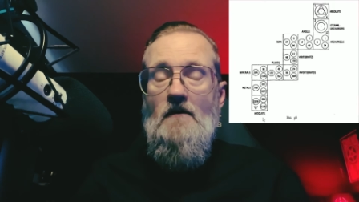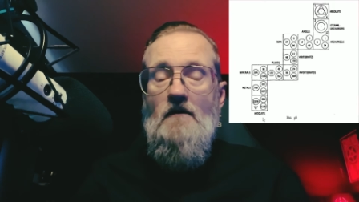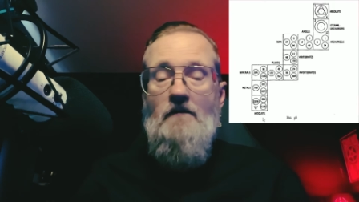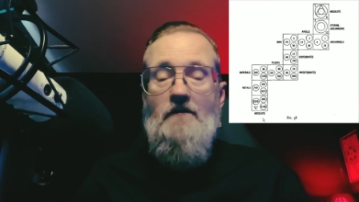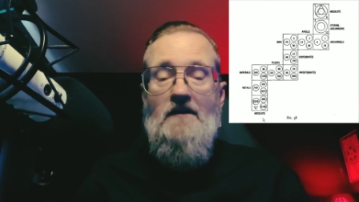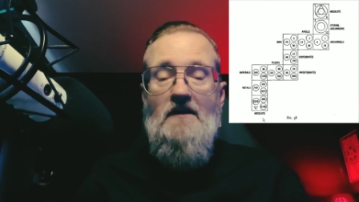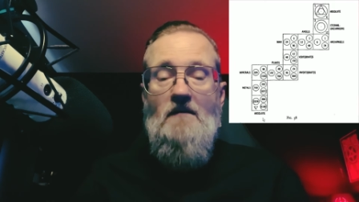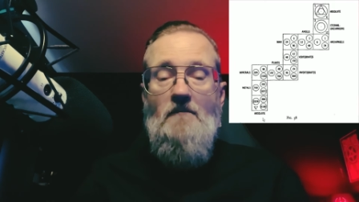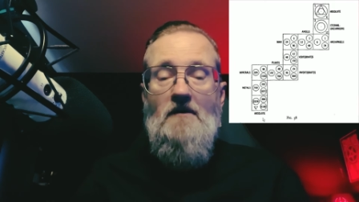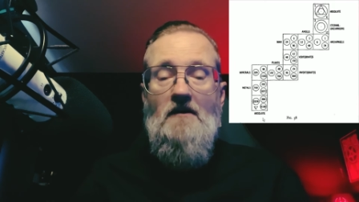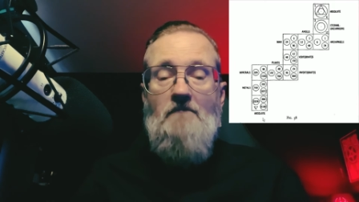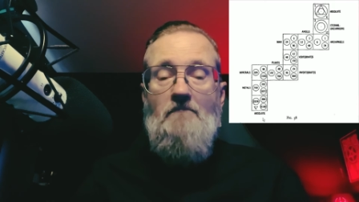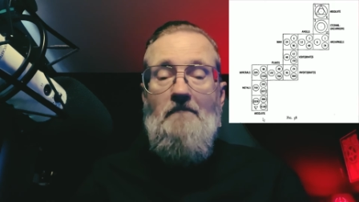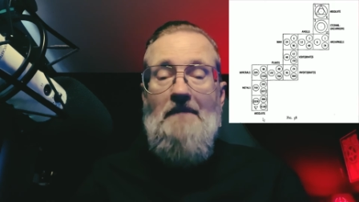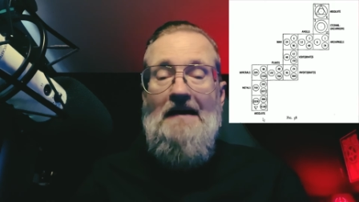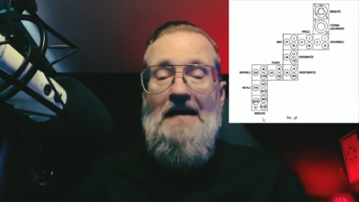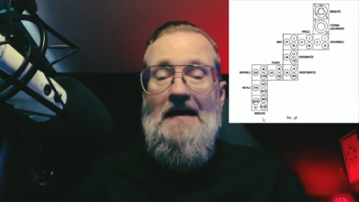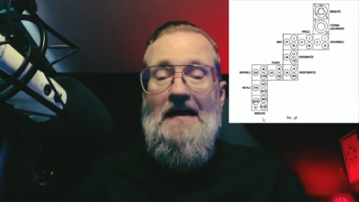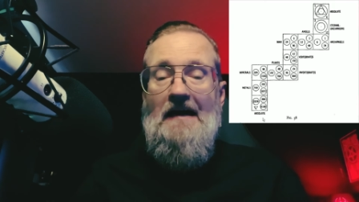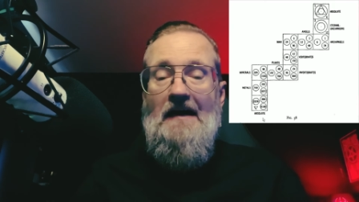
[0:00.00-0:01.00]
Then above
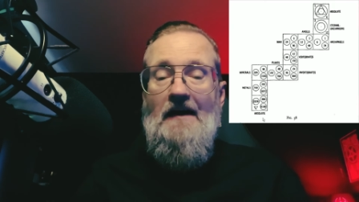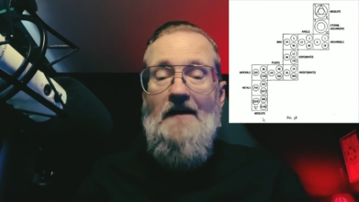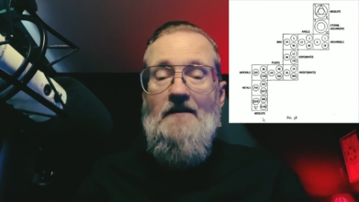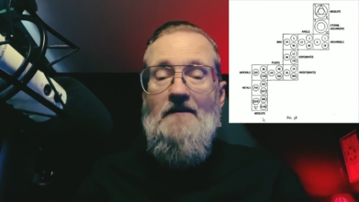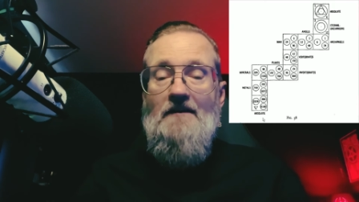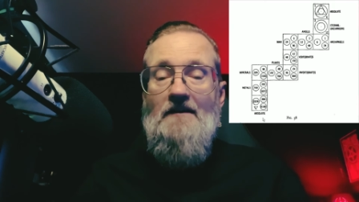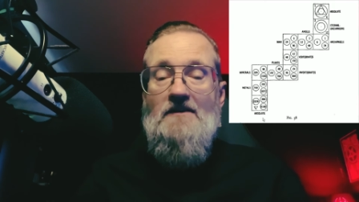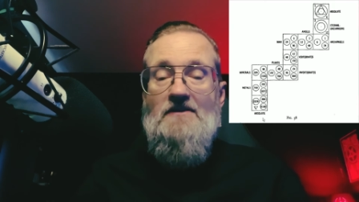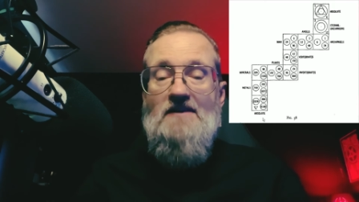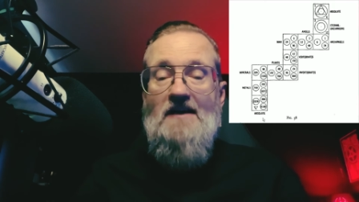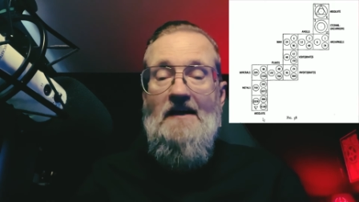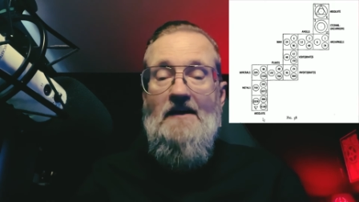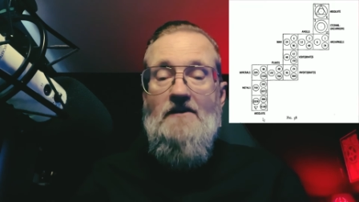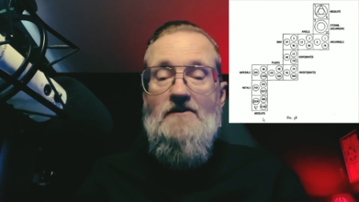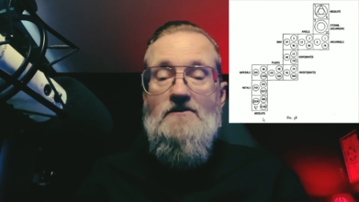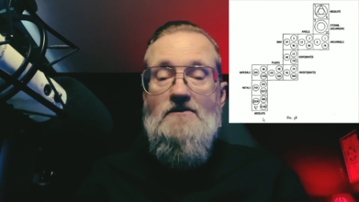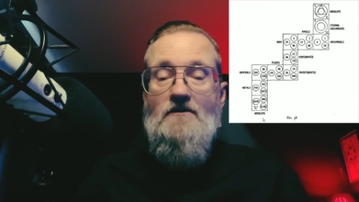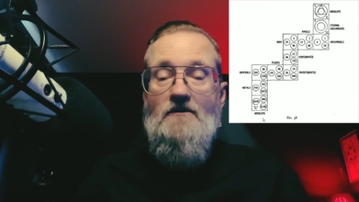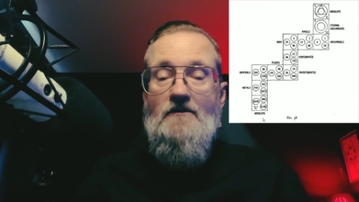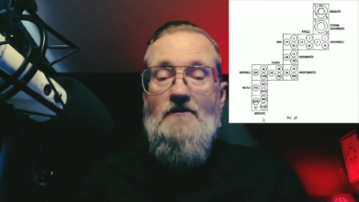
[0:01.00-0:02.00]
man is
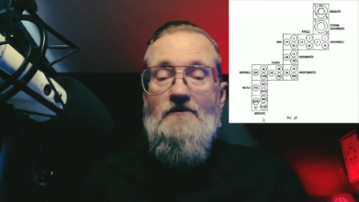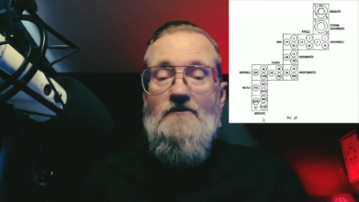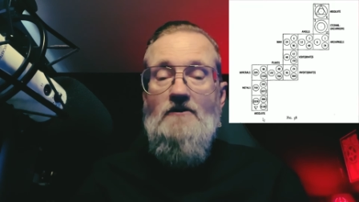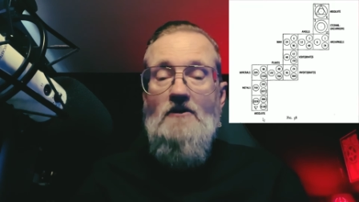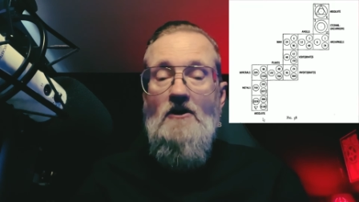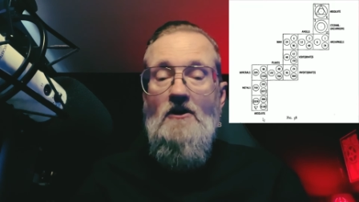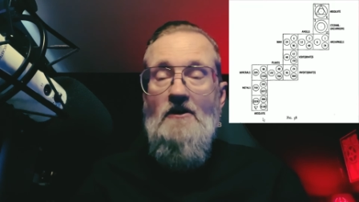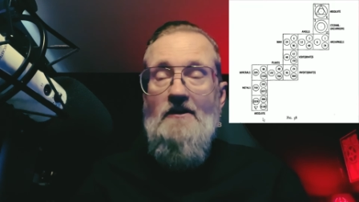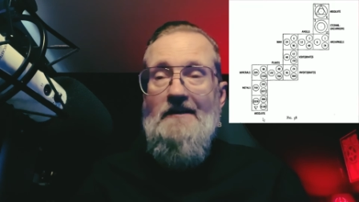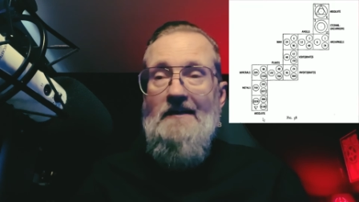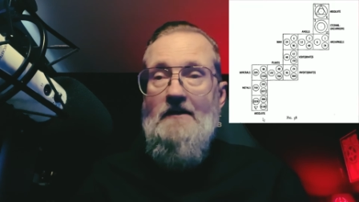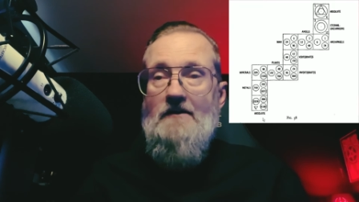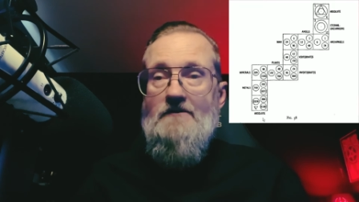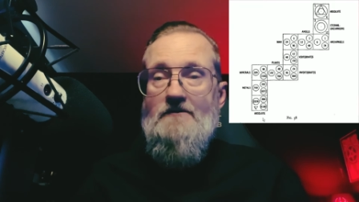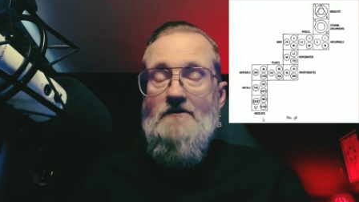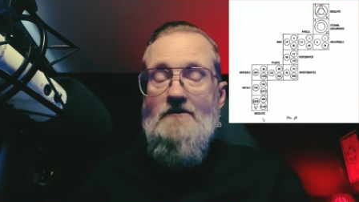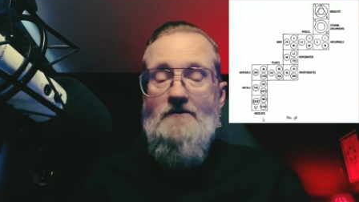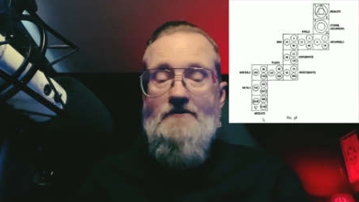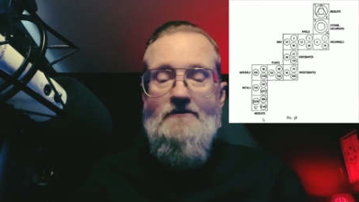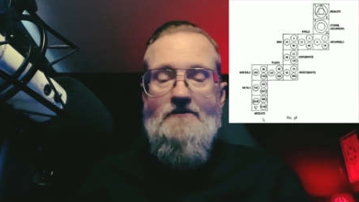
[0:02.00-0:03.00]
angels,
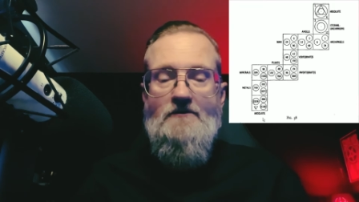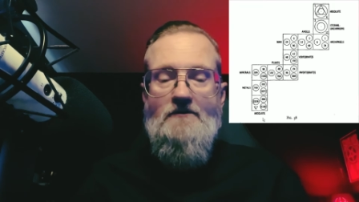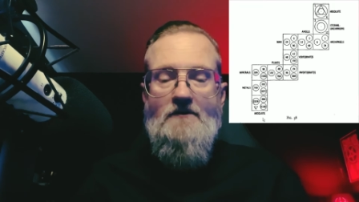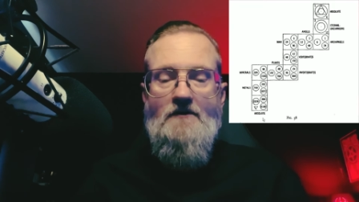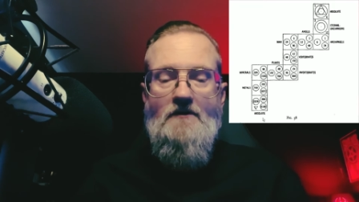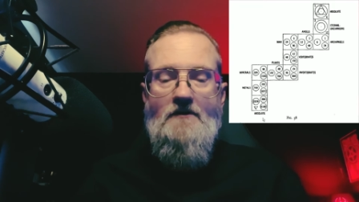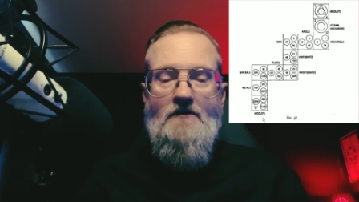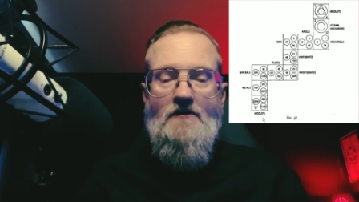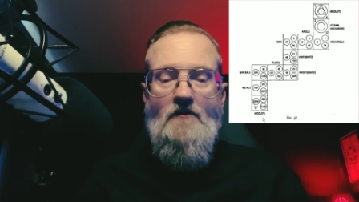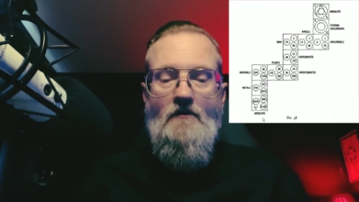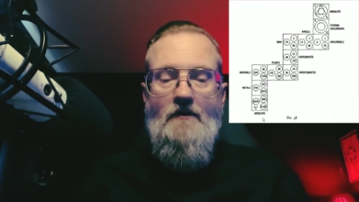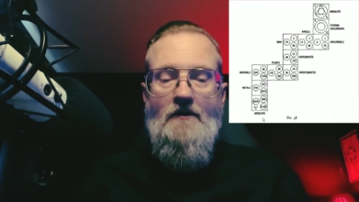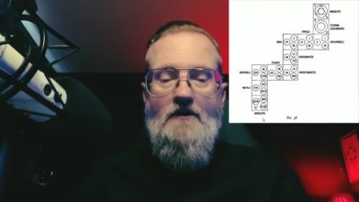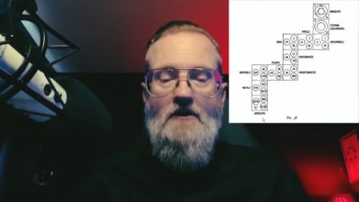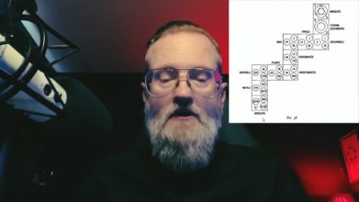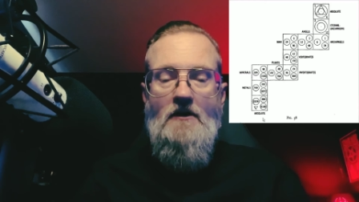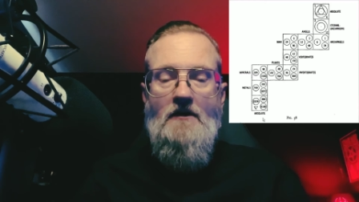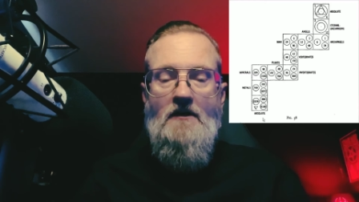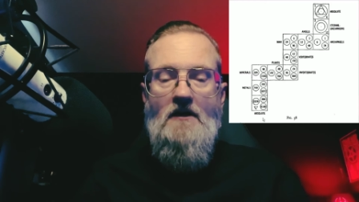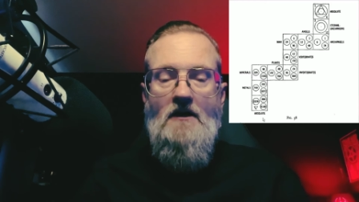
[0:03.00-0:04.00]
archangels, going
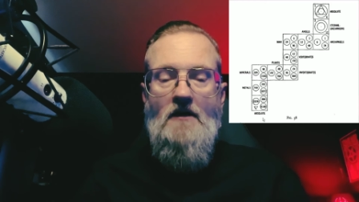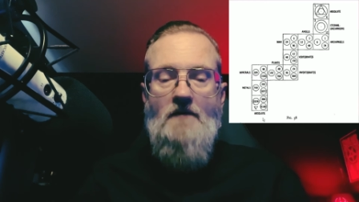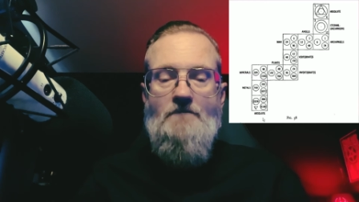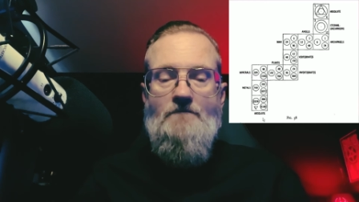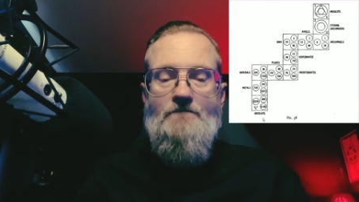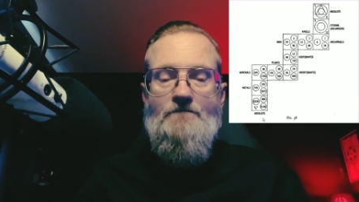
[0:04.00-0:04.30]
on up.